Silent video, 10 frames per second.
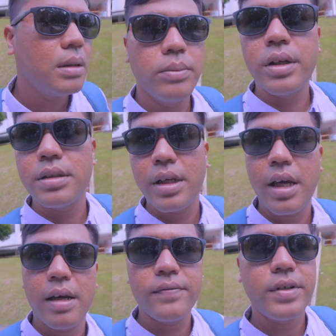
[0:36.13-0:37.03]
because they
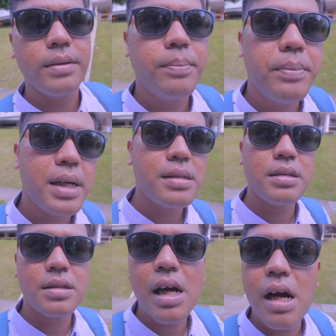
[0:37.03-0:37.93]
have the
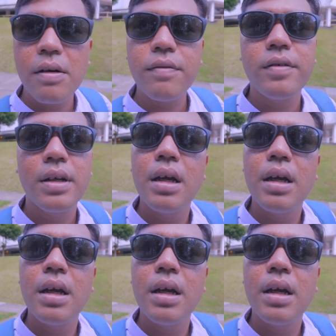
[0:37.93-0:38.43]
best staff